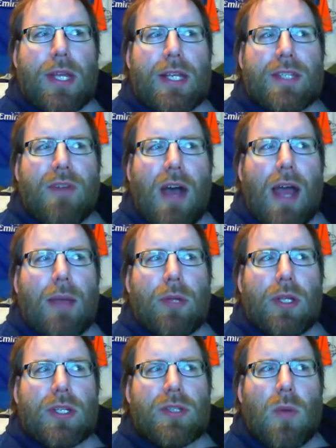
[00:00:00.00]
is
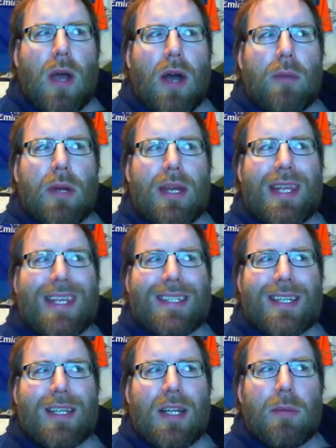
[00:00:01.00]
viable as well, but he
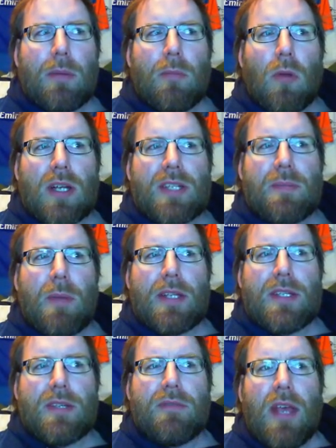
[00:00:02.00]
is a little bit more
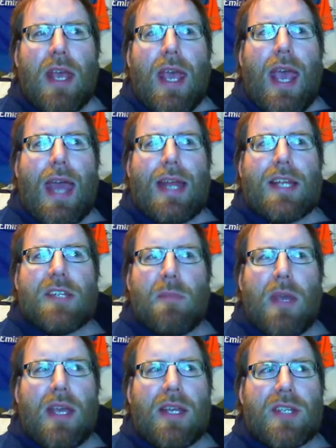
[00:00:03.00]
expensive, and his
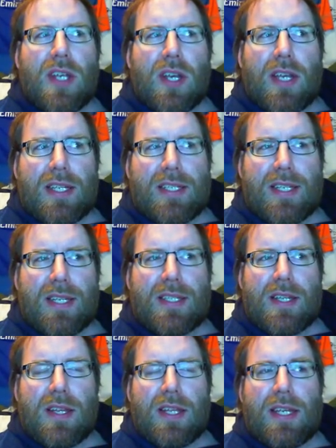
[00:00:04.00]
minutes are
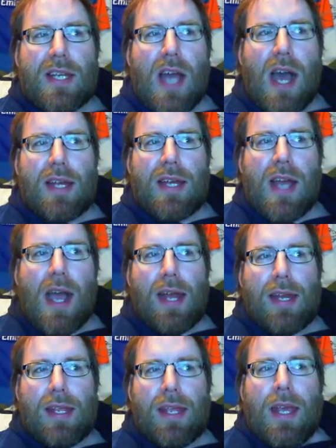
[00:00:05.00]
consistently not
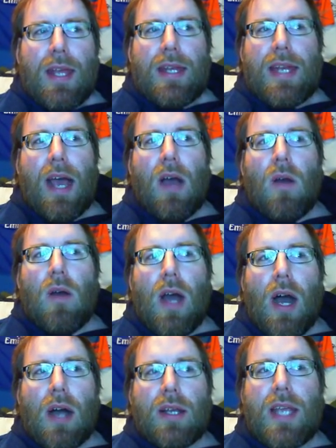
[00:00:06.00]
ninety. Now,
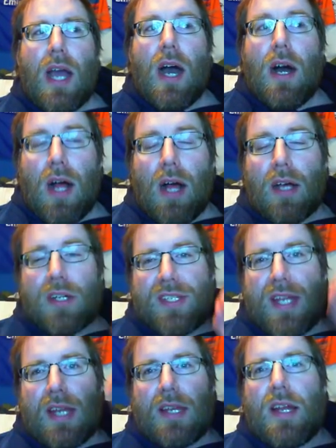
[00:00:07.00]
I'll, I'll, I'll
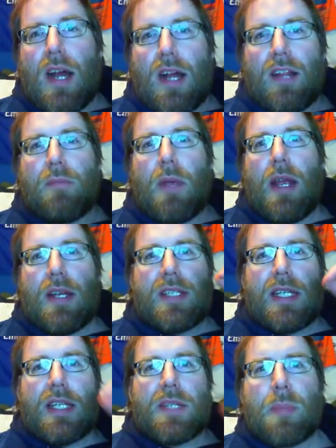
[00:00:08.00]
extend an olive branch
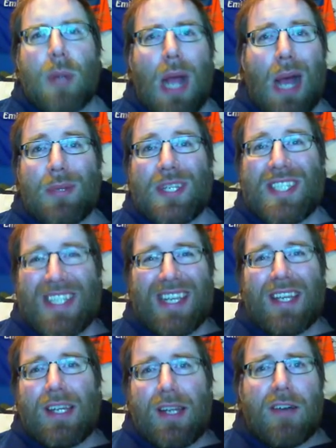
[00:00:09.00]
that he's probably
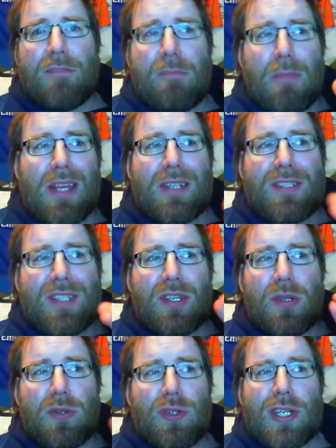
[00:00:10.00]
seeing enough minutes to
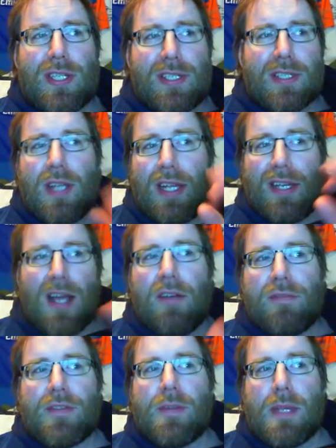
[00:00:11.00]
do just
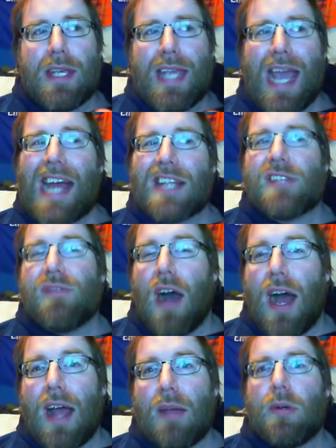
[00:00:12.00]
enough to be cash
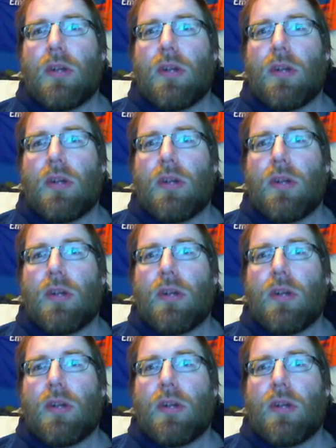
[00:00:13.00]
viable.